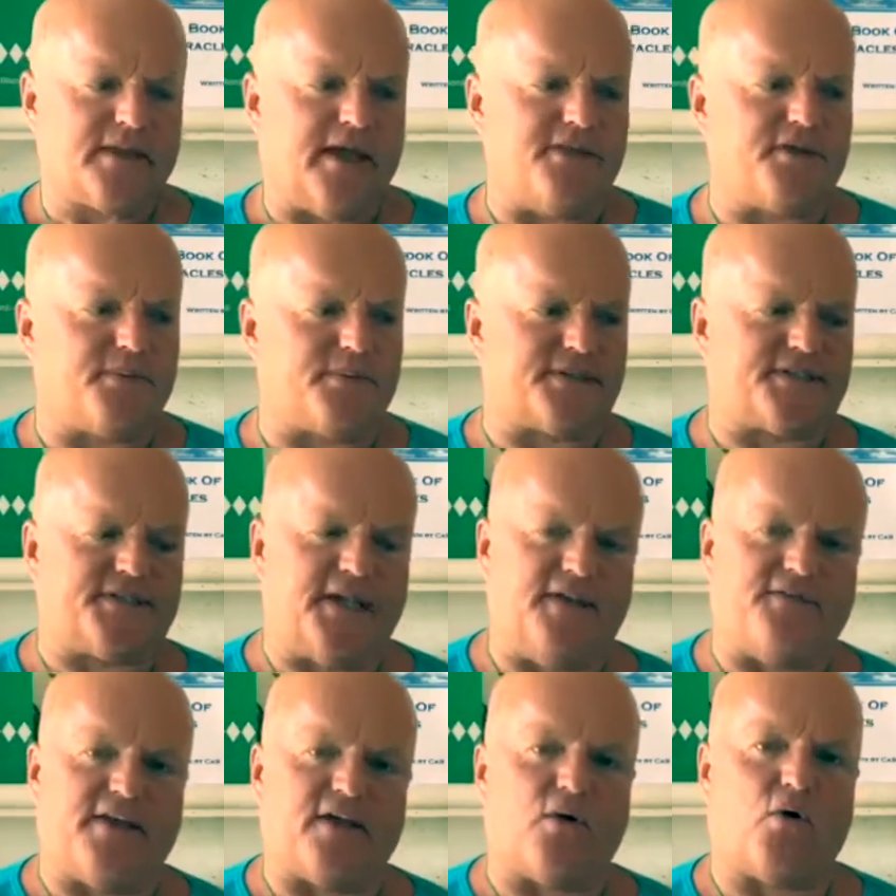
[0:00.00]
and the
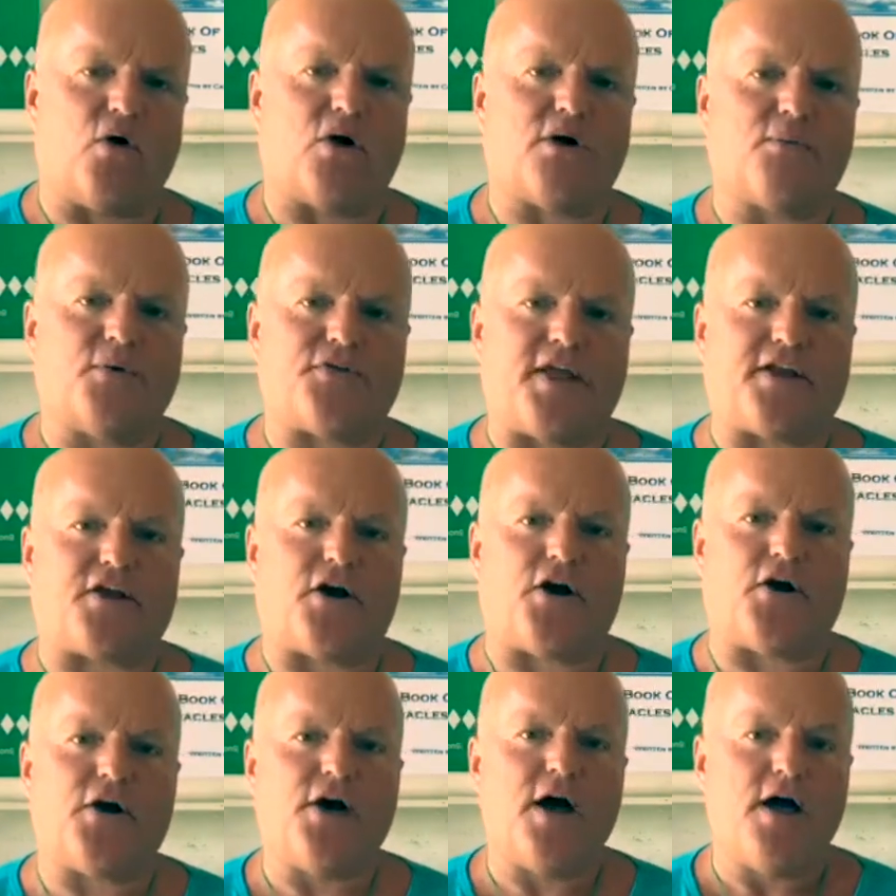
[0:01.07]
receiving or what they
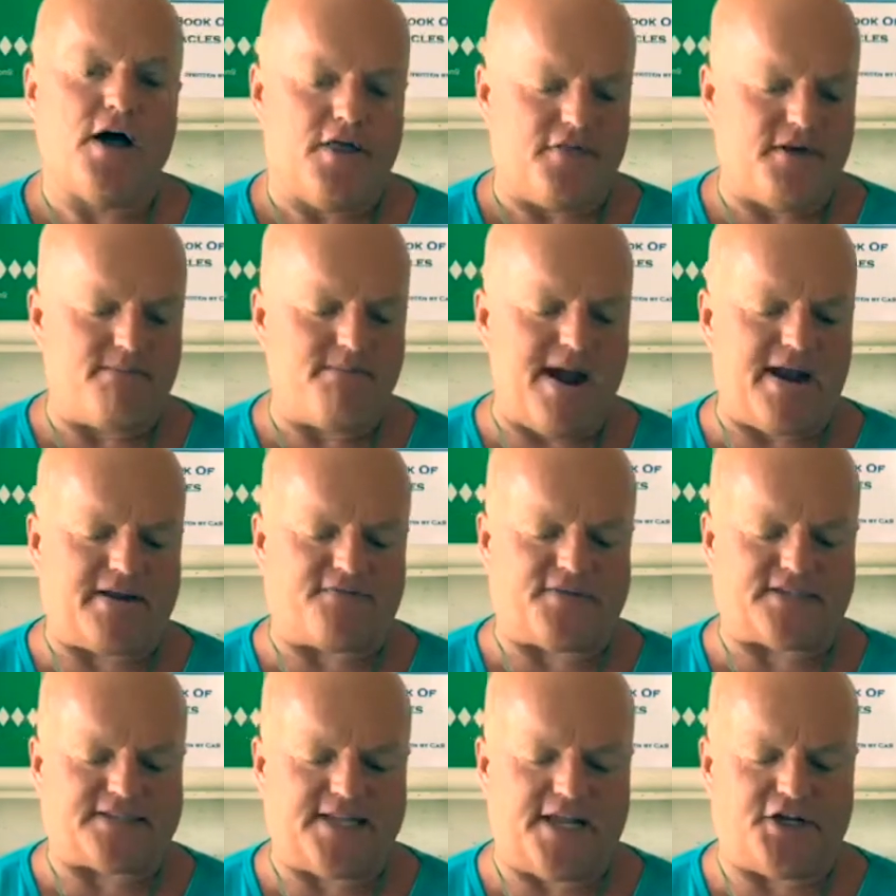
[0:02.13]
call the
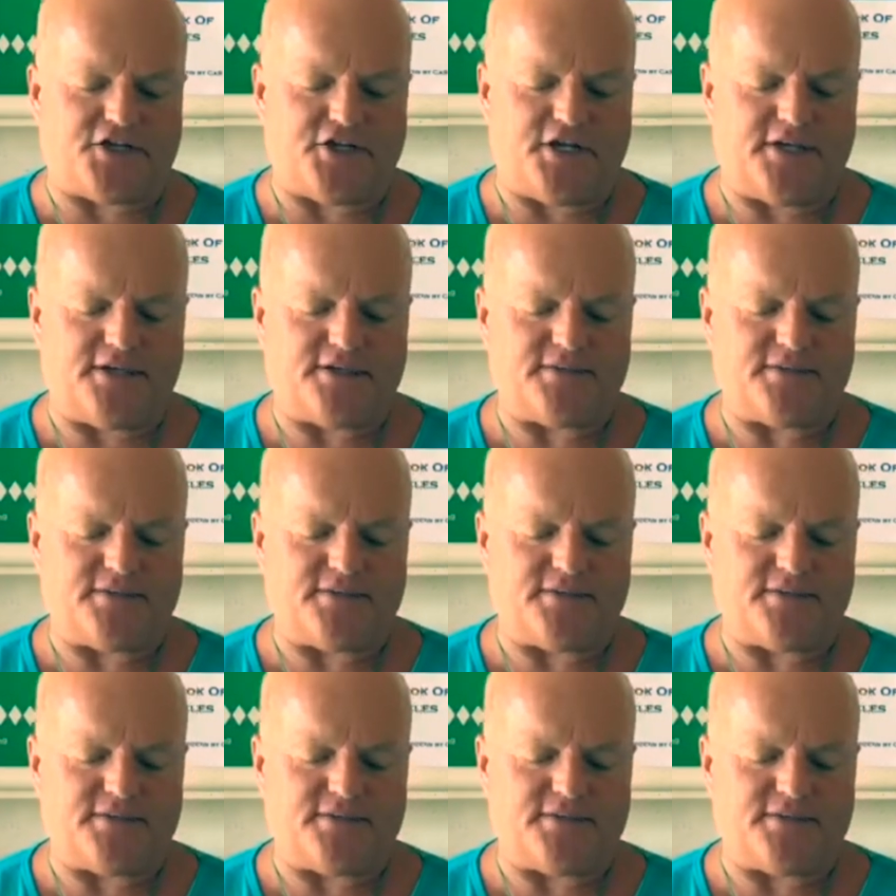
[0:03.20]
manifestation.